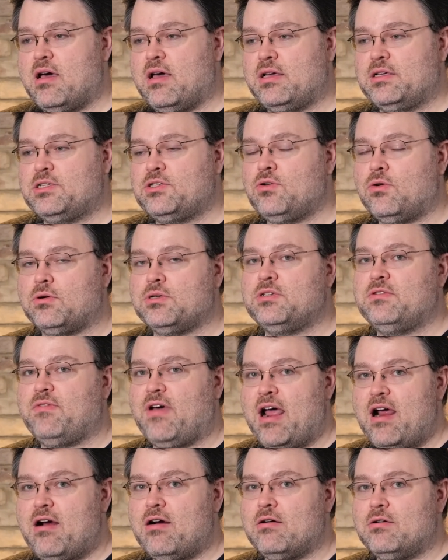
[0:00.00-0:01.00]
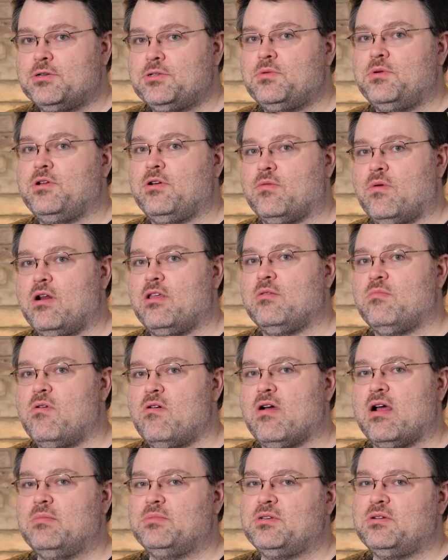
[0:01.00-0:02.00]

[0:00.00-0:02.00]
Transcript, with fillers: a source of errors when you're running the program.